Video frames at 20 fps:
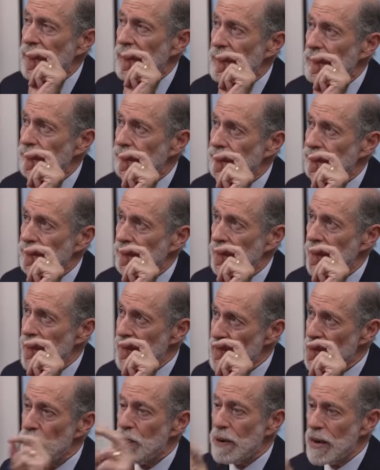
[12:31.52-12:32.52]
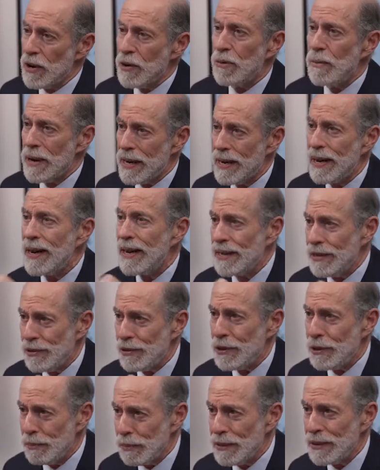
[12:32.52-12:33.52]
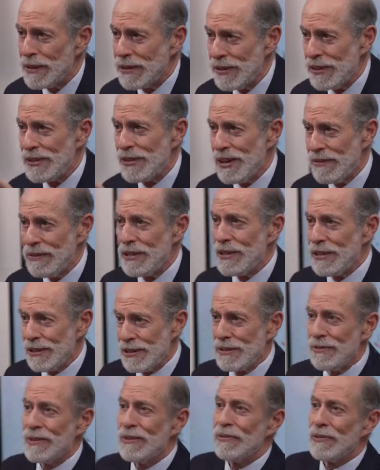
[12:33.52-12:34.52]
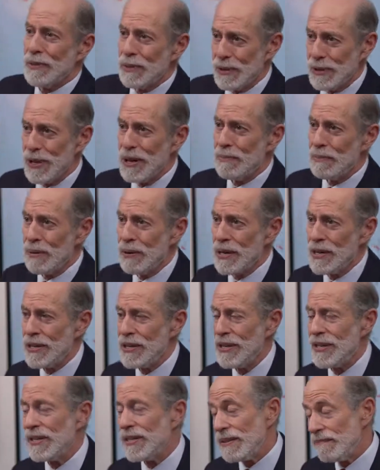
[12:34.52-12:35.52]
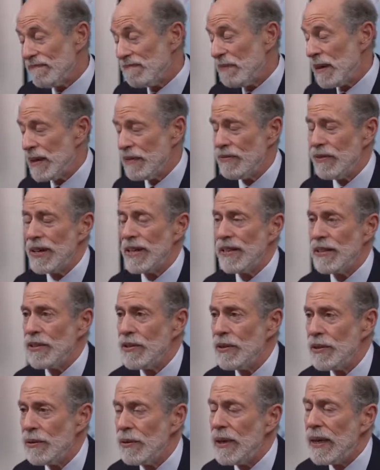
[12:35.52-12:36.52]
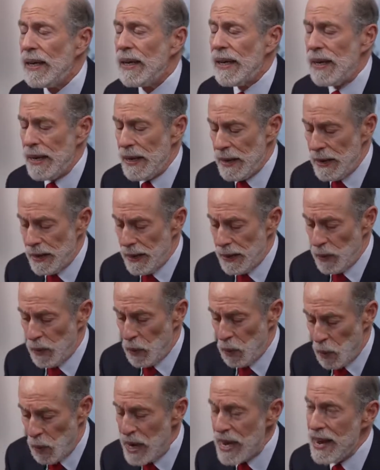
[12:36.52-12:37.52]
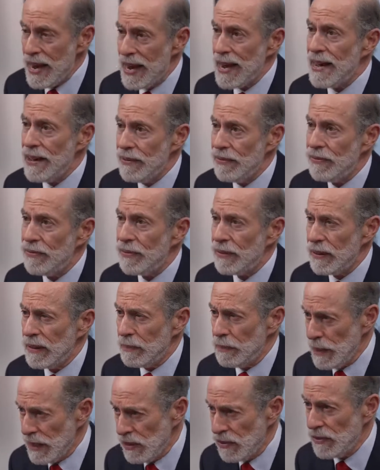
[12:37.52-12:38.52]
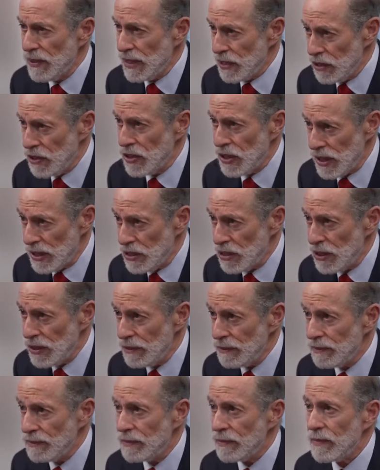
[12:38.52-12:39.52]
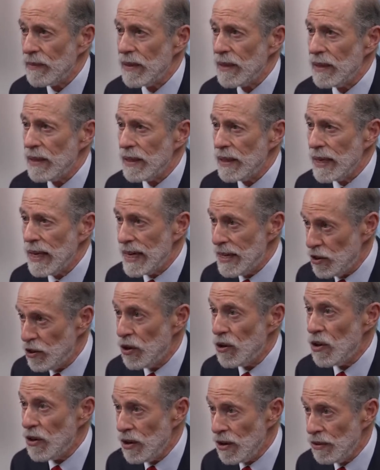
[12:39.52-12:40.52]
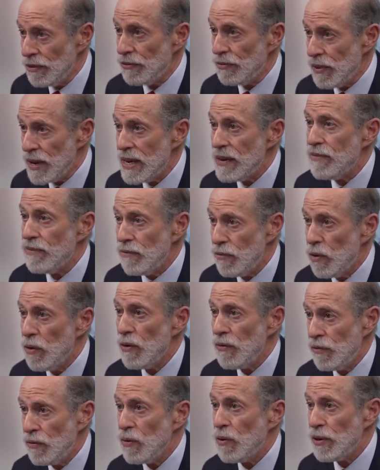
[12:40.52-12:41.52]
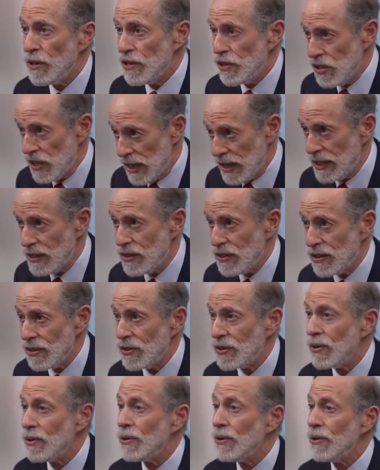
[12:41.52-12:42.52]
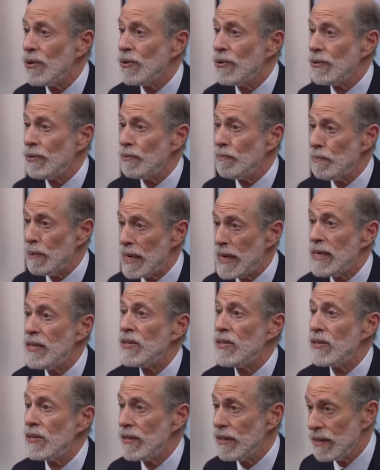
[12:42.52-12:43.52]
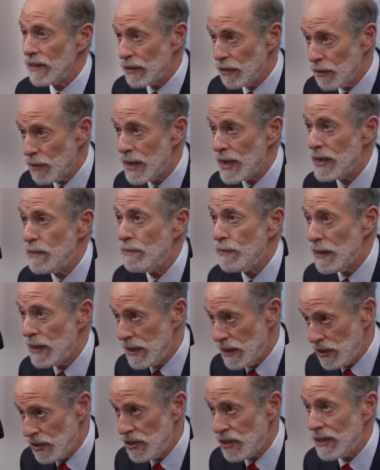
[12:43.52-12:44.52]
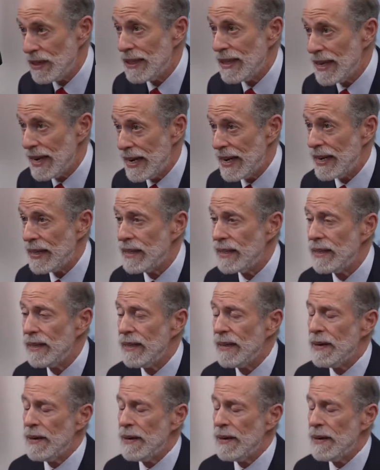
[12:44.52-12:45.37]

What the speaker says: and you may or may not interpret this as evidence of influence operations. I frankly do. We have a piece of legislation, H.R. 3446, the so-called Peace on the Korean Peninsula Act,